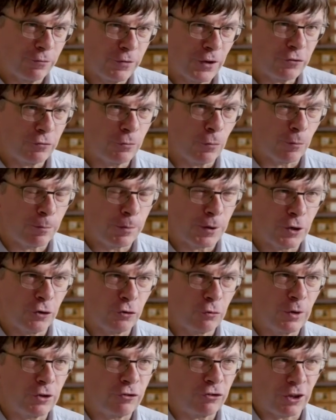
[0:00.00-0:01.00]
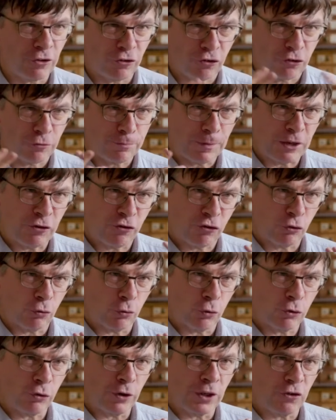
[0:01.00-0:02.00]
First of all, because we're such spatial
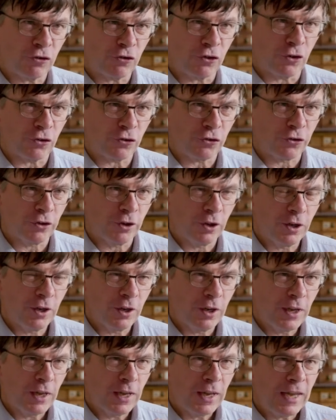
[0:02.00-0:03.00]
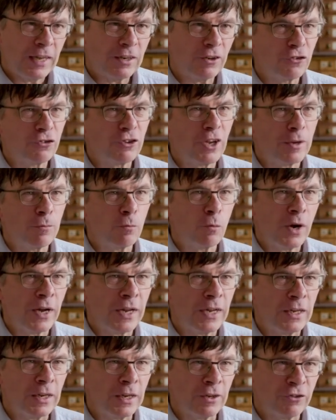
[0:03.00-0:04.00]
creatures, in the same
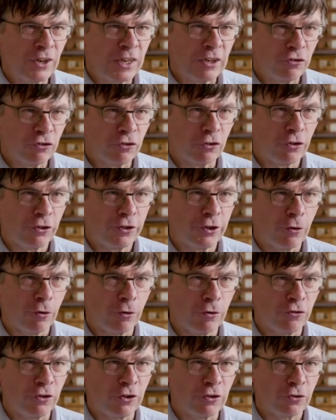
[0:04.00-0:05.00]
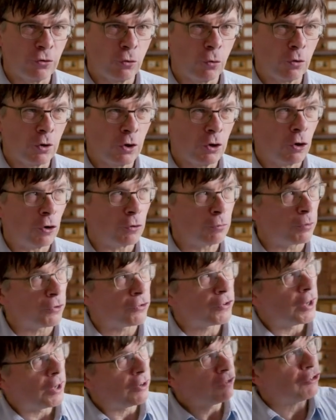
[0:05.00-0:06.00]
way as ancient theologists thought God
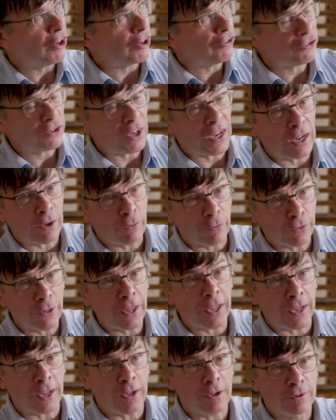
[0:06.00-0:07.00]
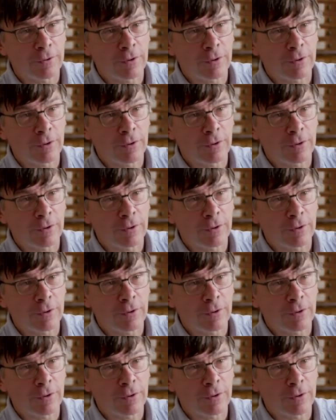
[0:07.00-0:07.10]
was just out there,